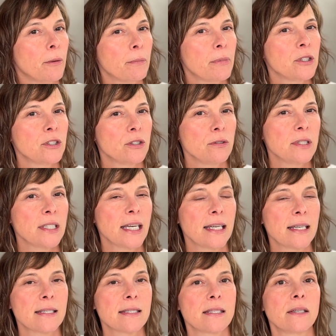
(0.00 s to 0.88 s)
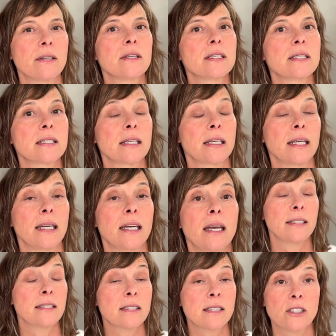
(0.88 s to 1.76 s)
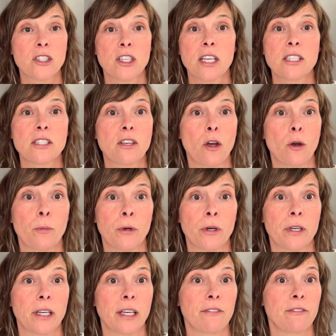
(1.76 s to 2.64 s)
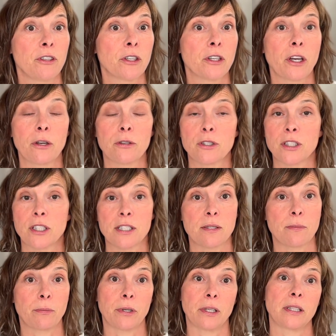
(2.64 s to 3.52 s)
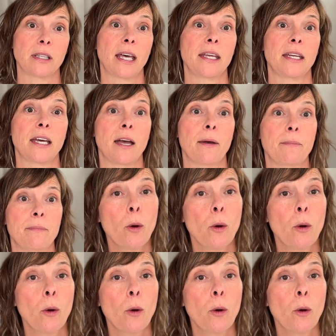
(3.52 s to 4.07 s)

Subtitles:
but do take it seriously and suggest homework if your coach doesn't bring that up.